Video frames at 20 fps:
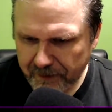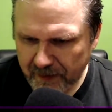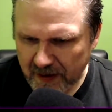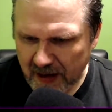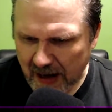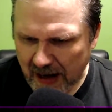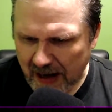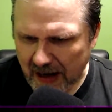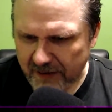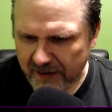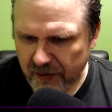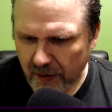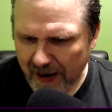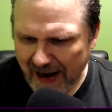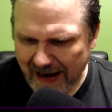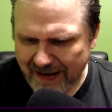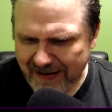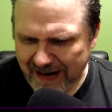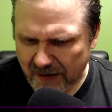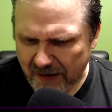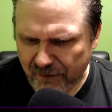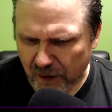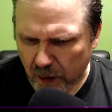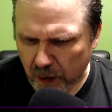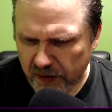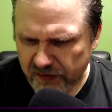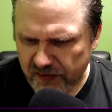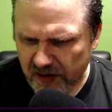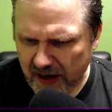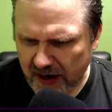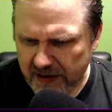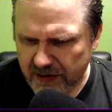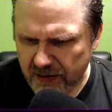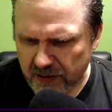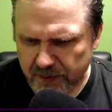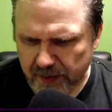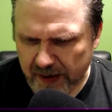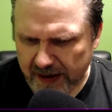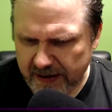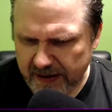So, hey, Dave Ferguson, how you
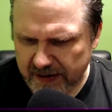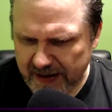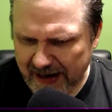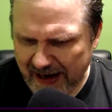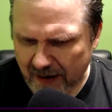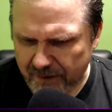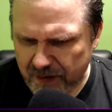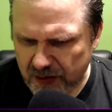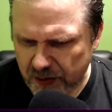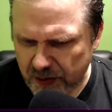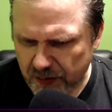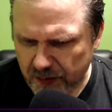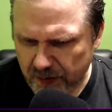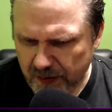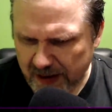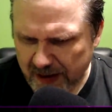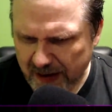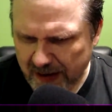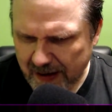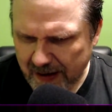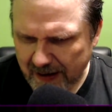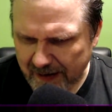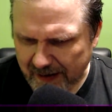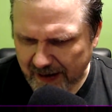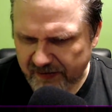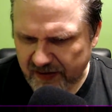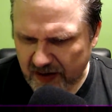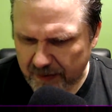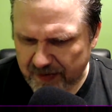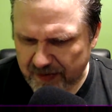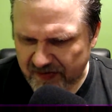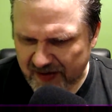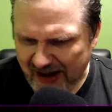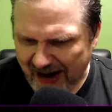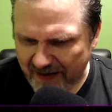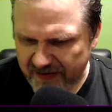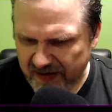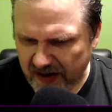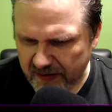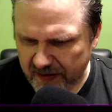doing, buddy? Good to have you. And like I said,
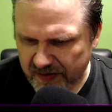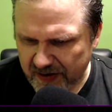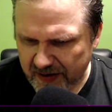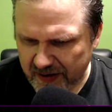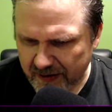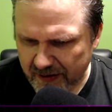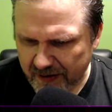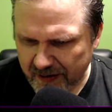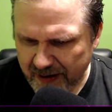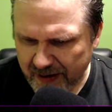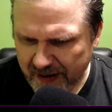Biznansky is here.